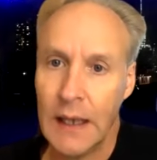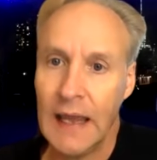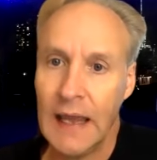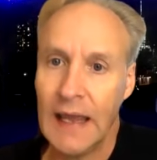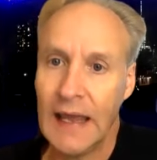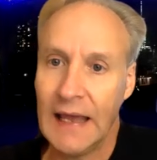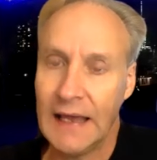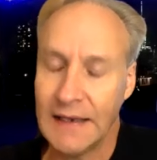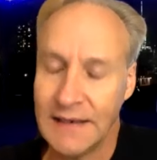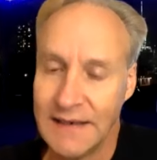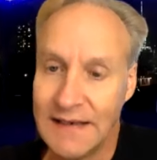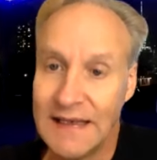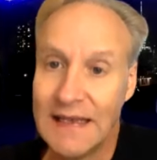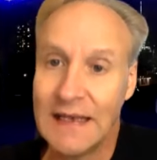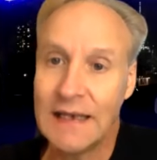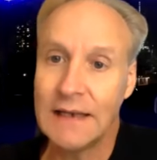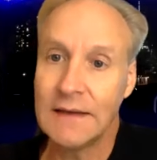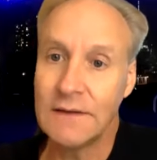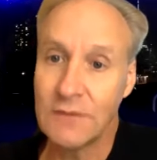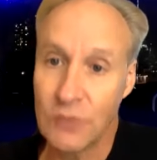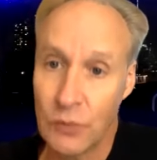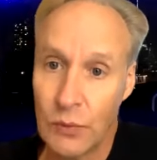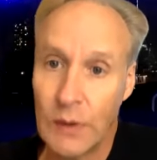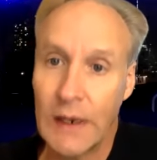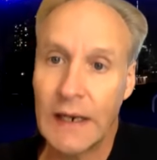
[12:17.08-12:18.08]
and getting
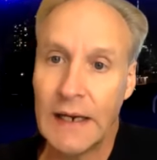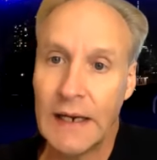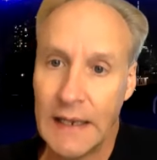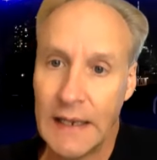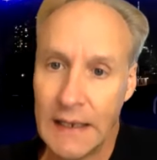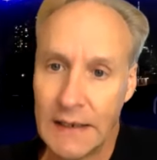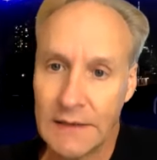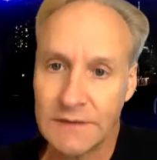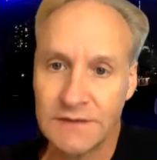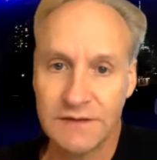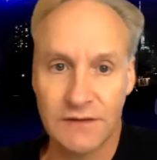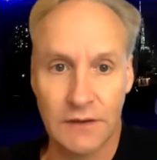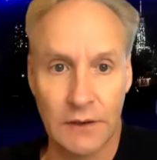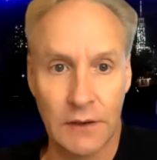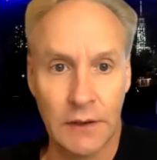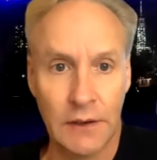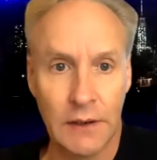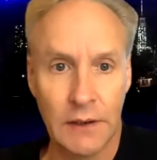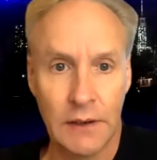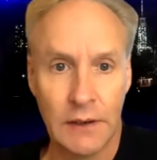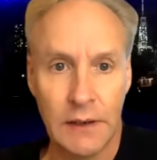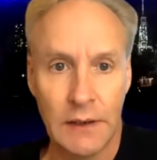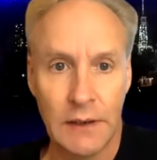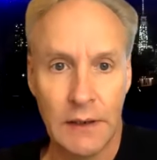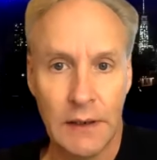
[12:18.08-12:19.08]
the right answer.
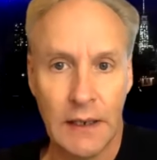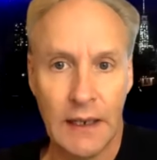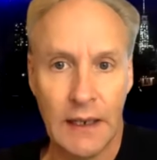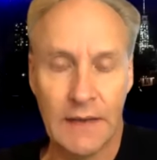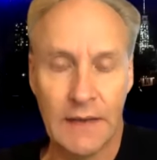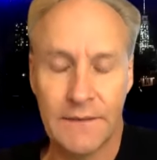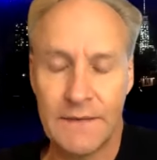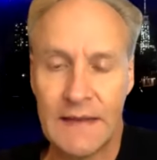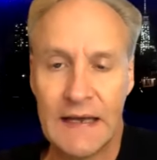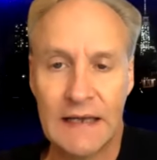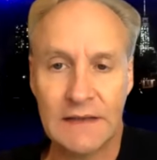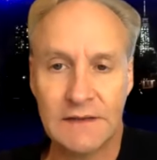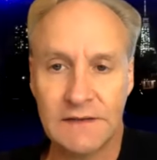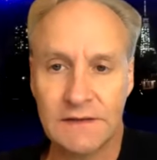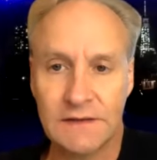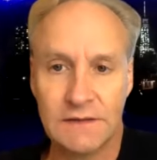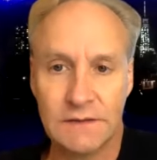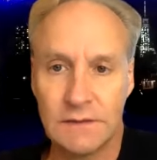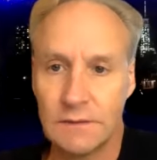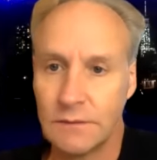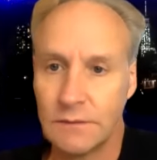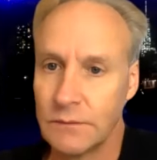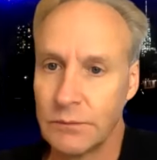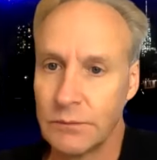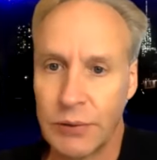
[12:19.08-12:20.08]
And that's
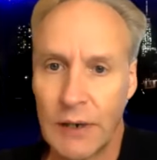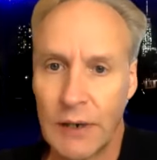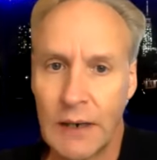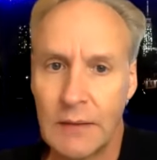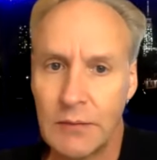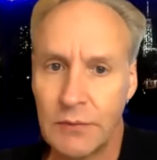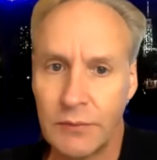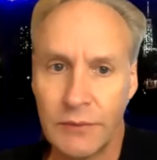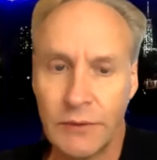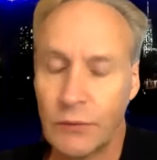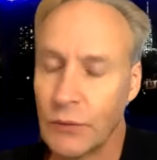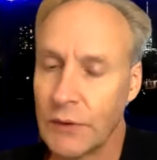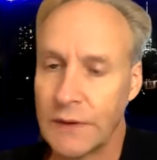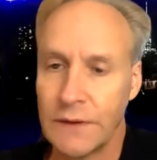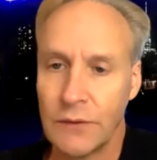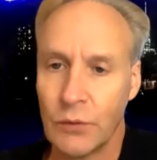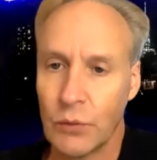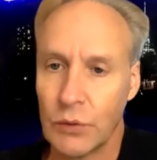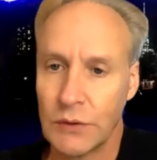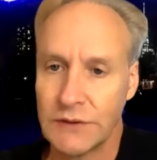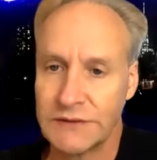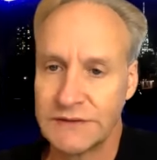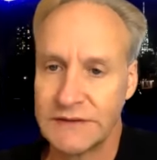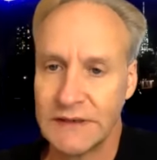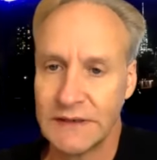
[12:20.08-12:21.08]
probably one of the
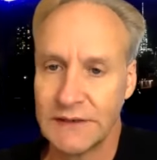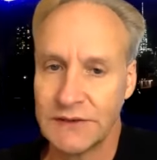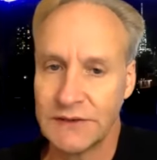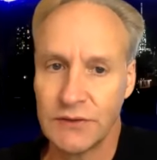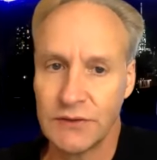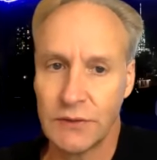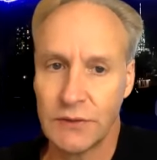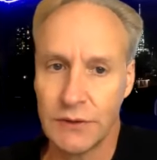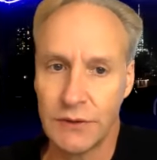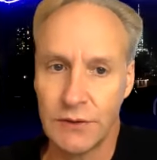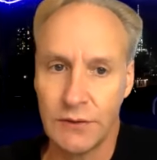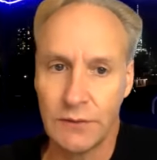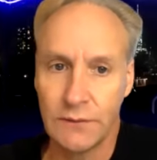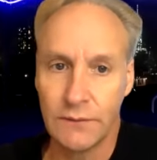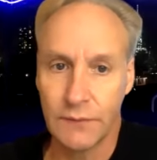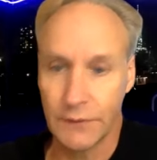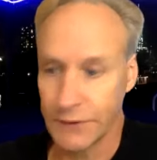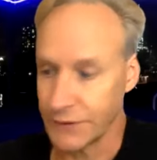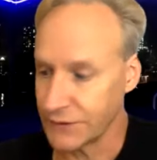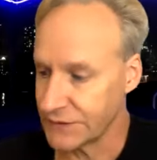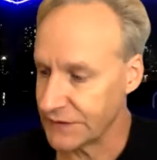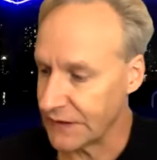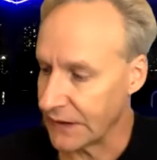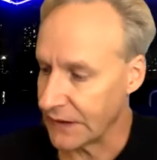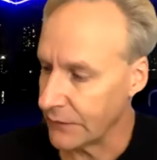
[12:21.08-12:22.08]
worst things you can do for
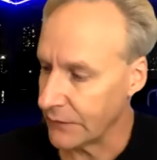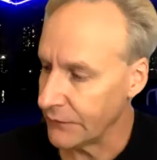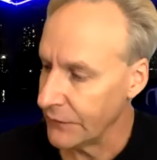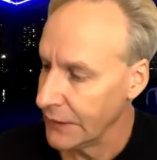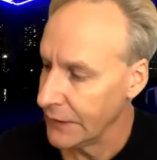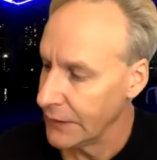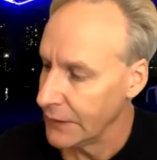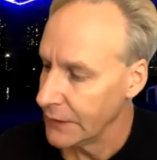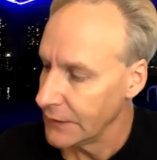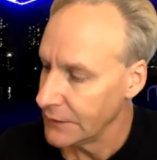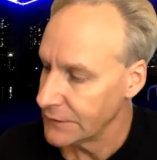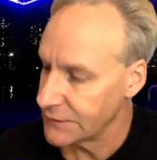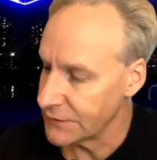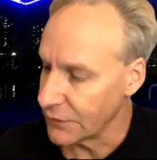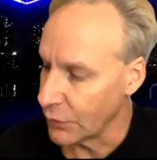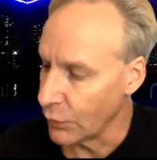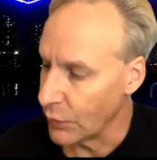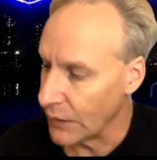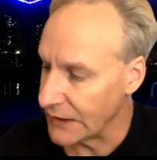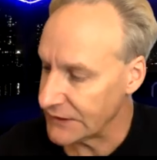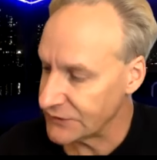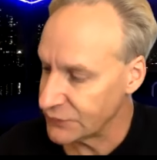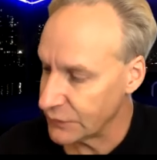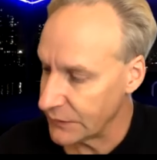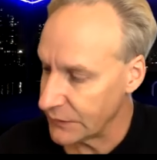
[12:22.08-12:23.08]
yourself. So
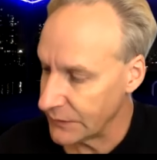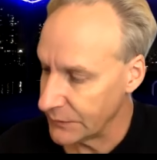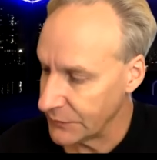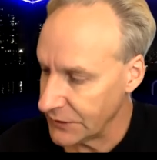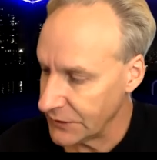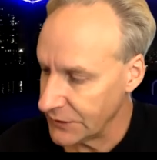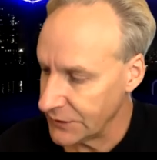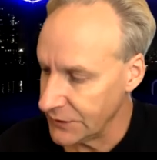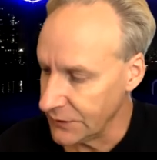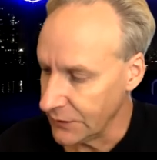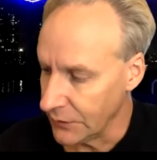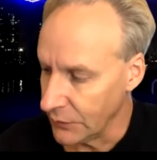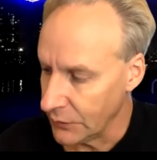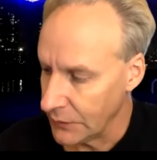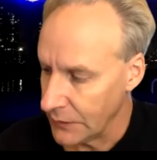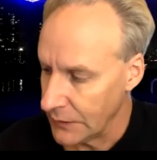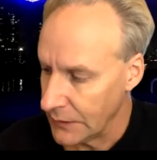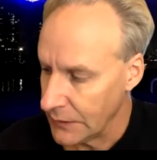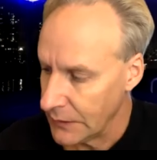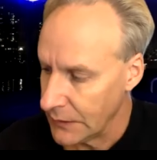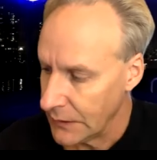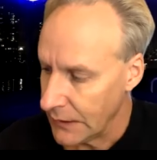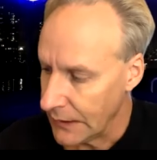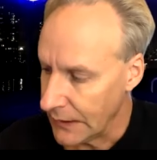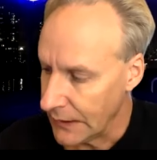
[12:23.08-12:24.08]
watch what I'm going to do.
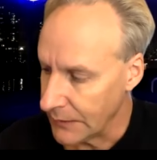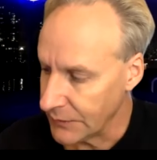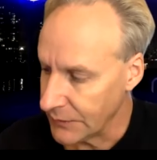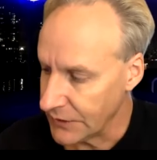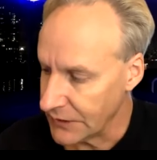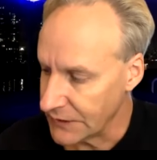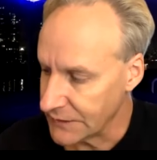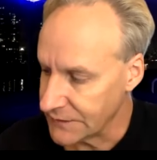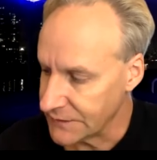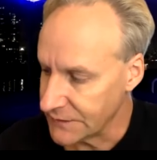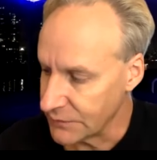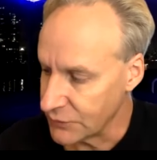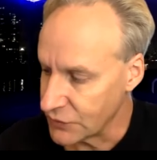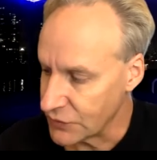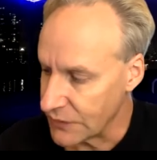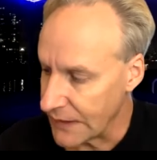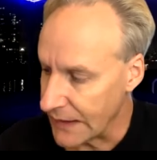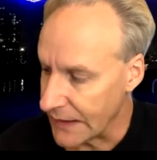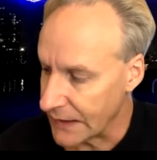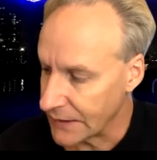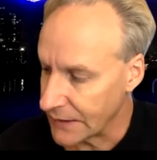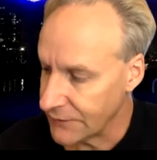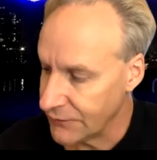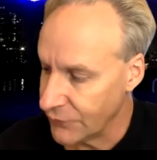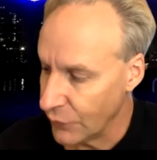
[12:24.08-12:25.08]
I'm going to
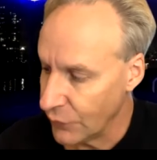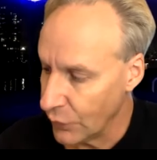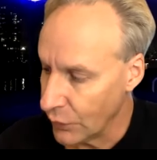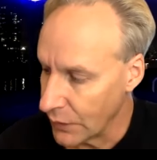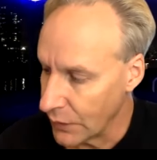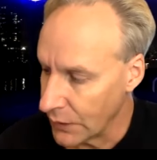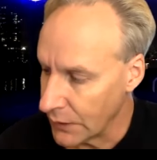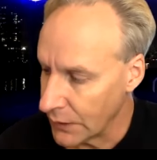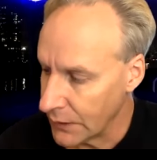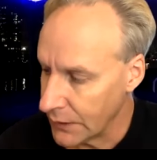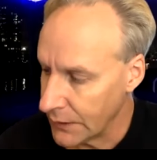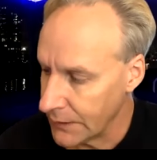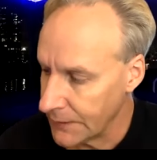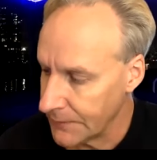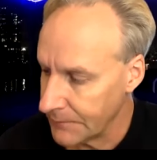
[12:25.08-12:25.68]
subtract 4